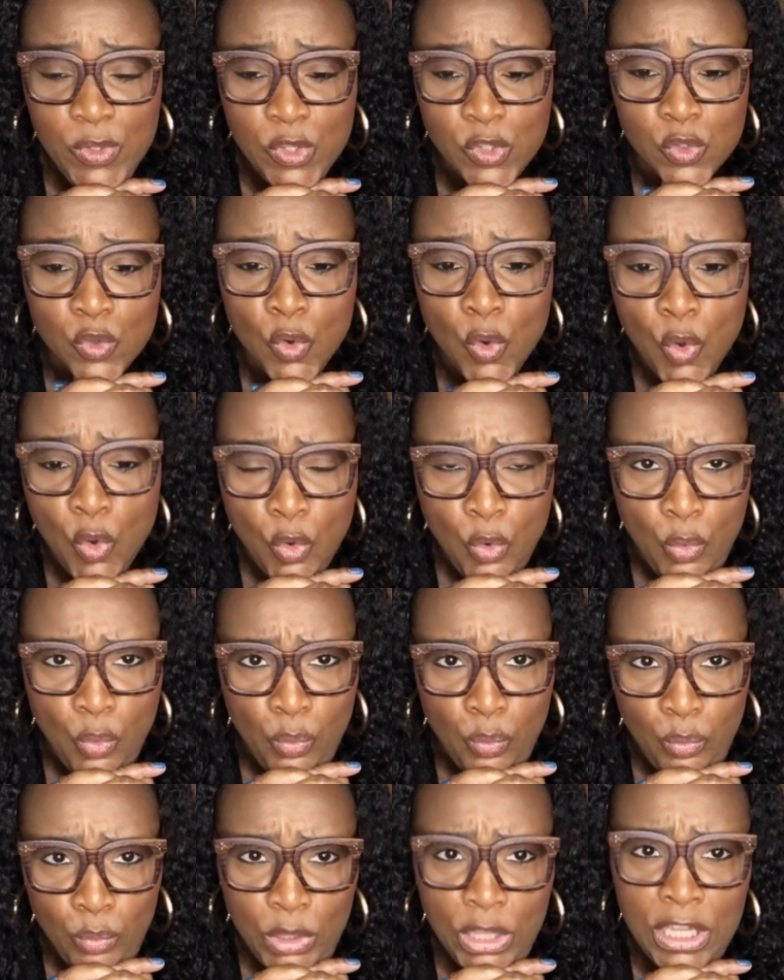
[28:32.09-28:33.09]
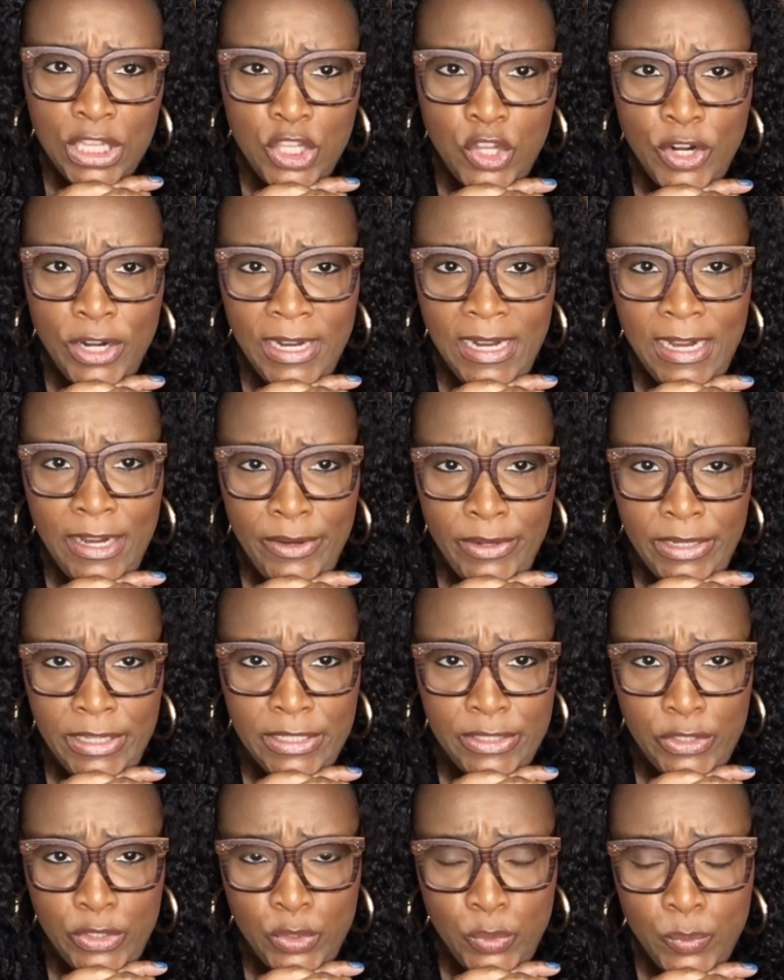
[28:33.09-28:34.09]
school in your area
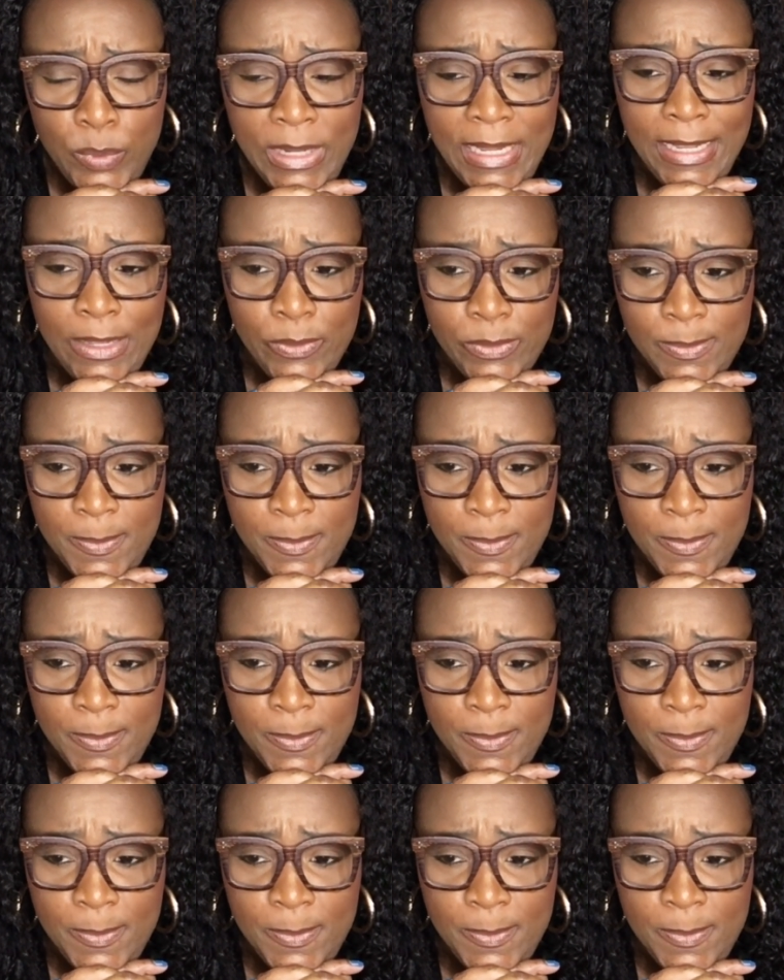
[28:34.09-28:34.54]
to do nails.